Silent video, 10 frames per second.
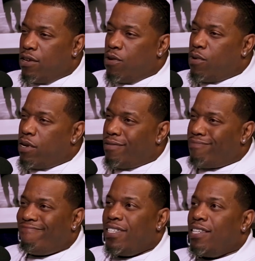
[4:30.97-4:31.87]
you know what,
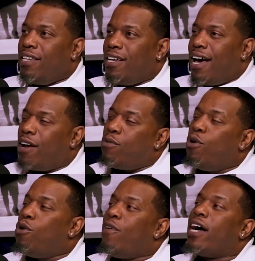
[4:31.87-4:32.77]
I don't
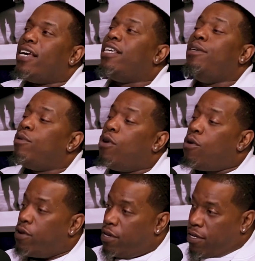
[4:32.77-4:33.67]
know if I can keep it
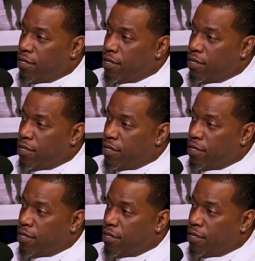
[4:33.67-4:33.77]
going?